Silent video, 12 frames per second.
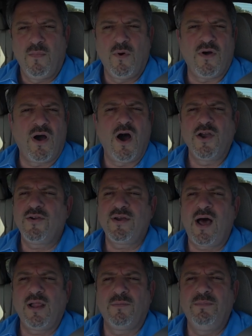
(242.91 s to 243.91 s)
with a
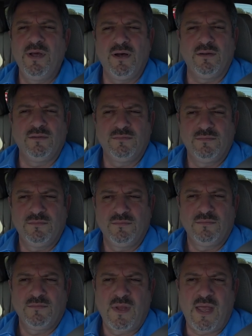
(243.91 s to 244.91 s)
$100 bill
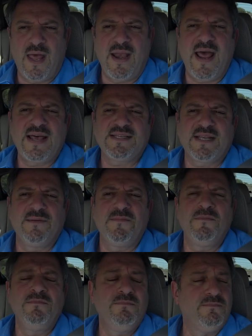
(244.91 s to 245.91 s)
and asking
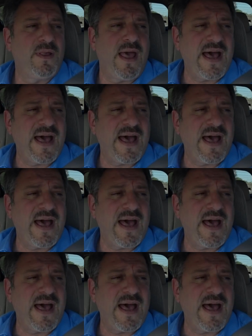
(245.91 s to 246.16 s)
them,